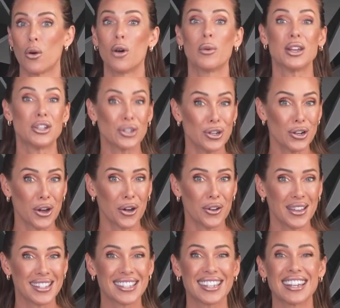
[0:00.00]
What we do know
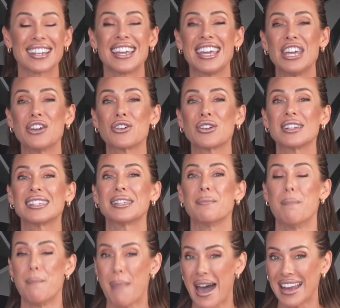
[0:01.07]
is that adherence
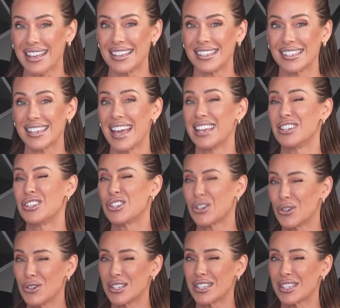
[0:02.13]
matters, and 2